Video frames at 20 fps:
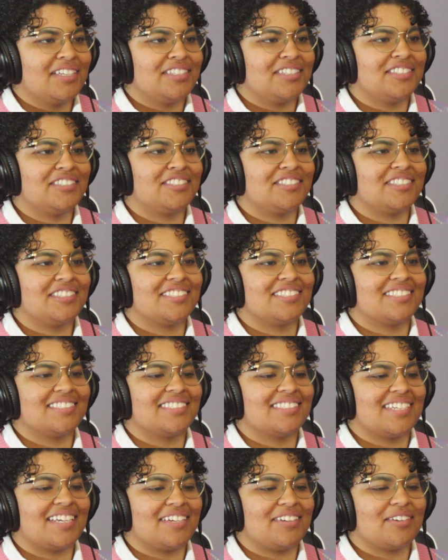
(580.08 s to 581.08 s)
Did she
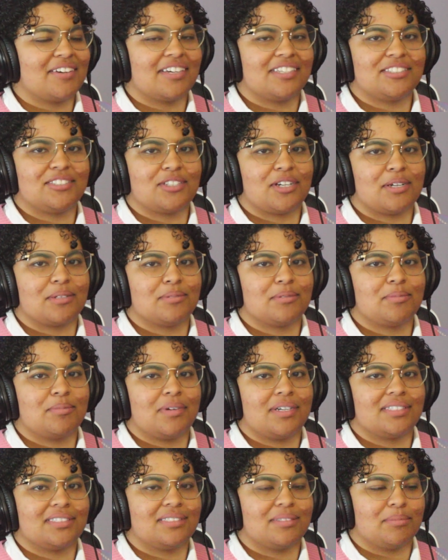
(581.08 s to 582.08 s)
just say you got charmed
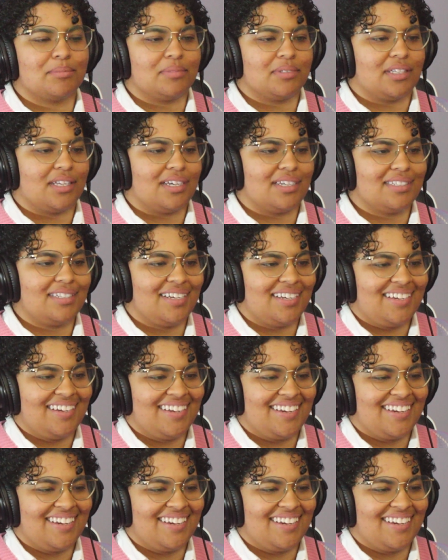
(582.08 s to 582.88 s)
by some blonde?